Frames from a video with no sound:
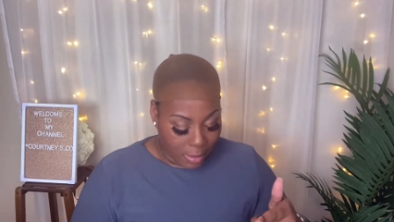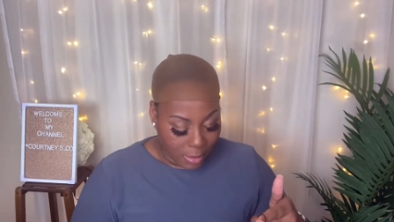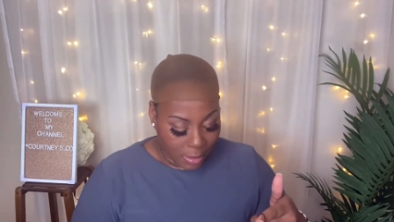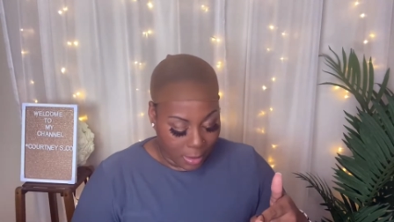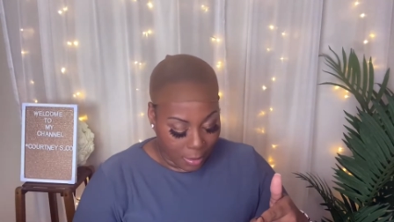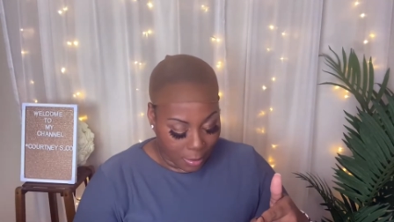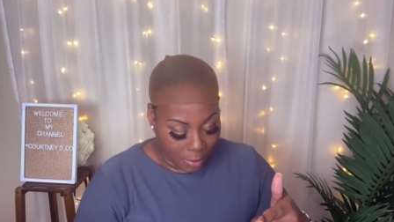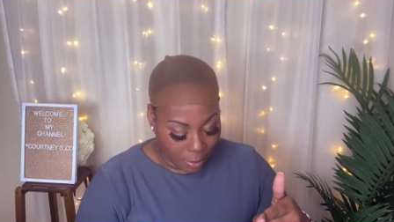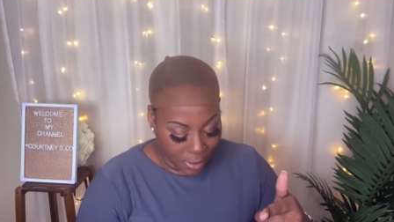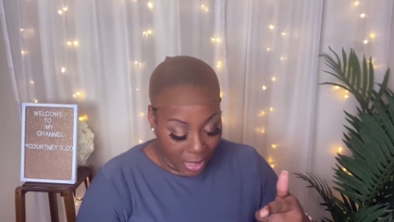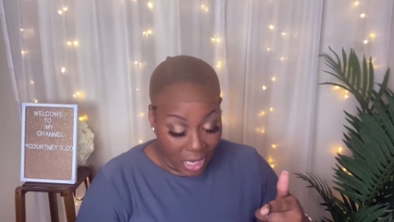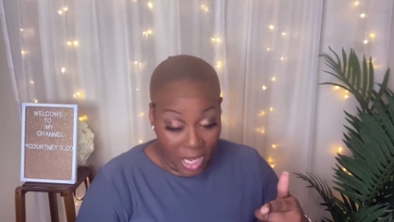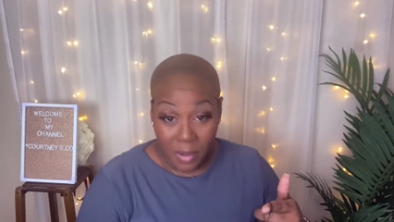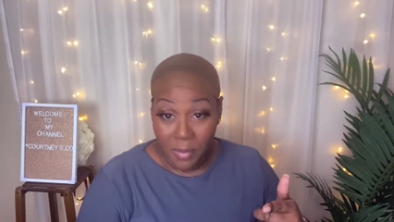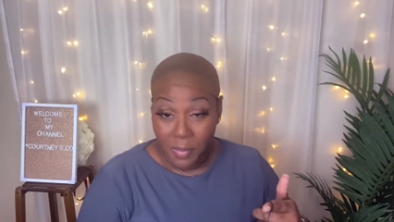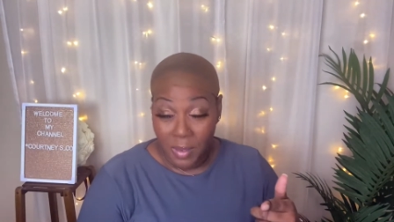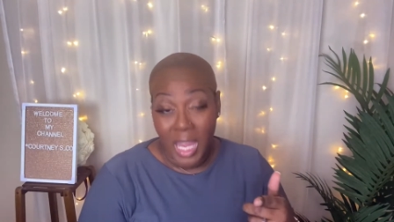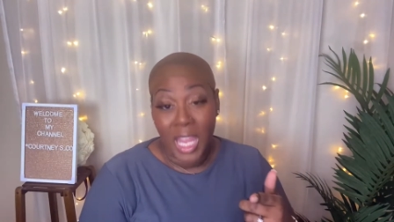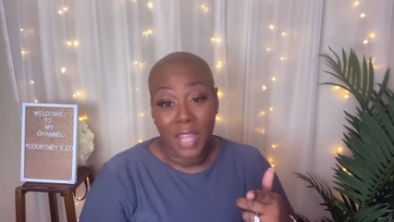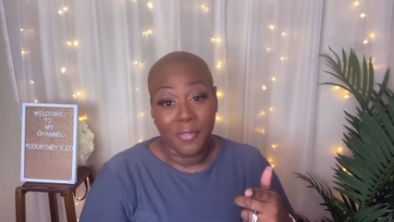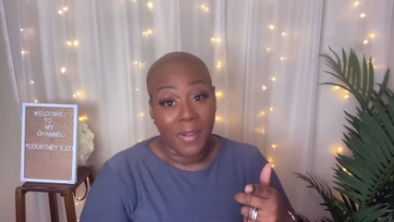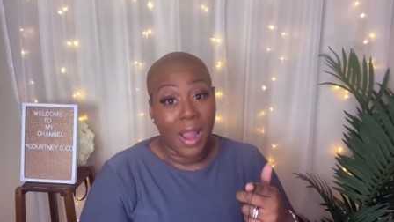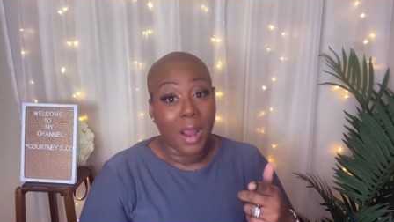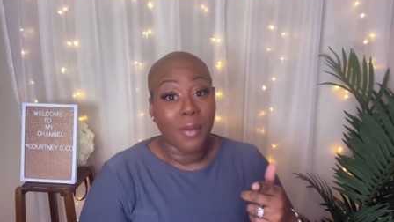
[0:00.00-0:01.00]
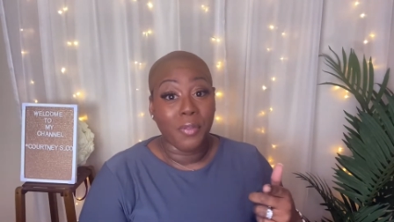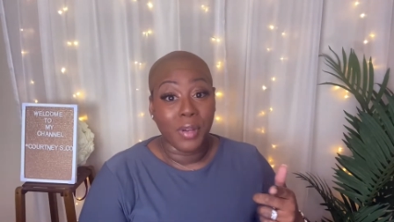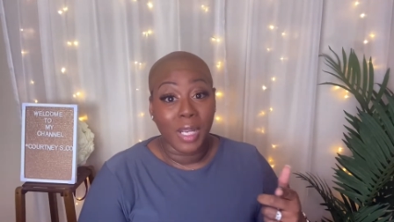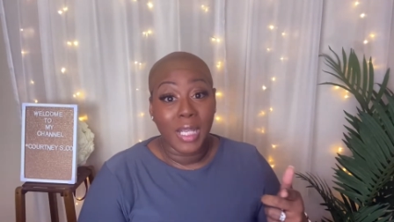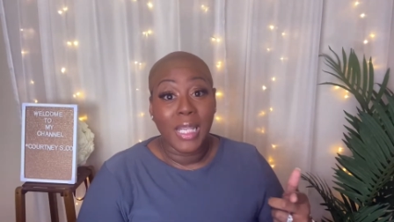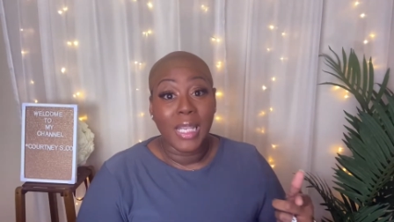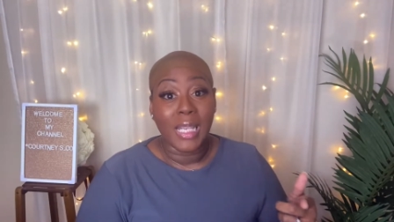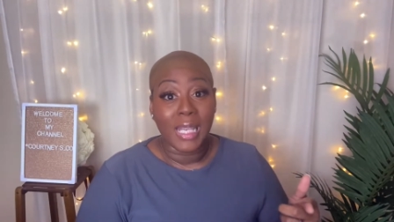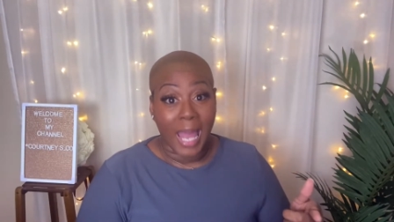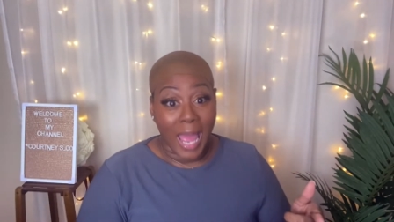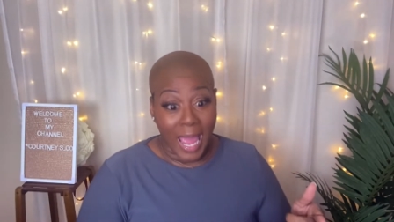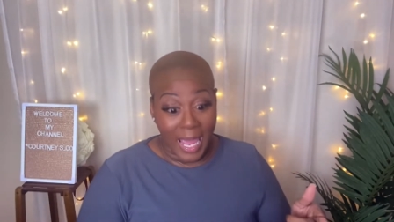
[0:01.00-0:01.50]
So if, if I
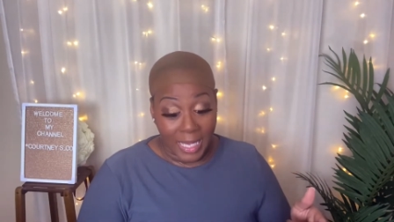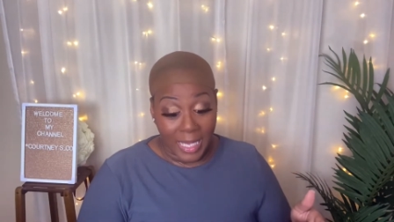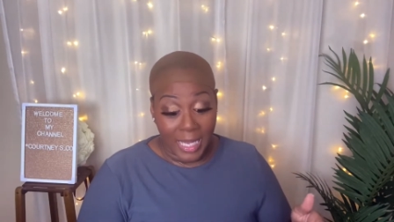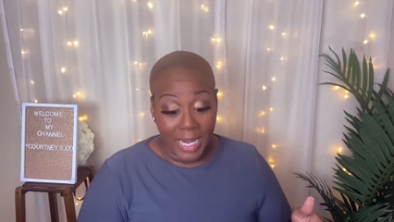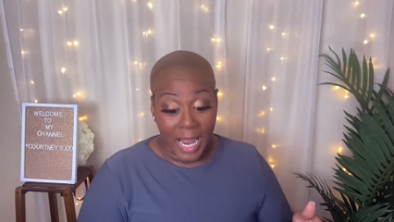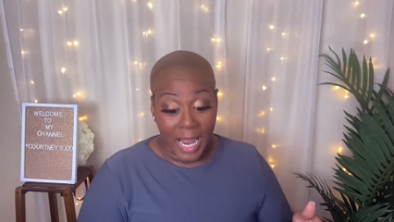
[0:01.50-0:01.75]
really like it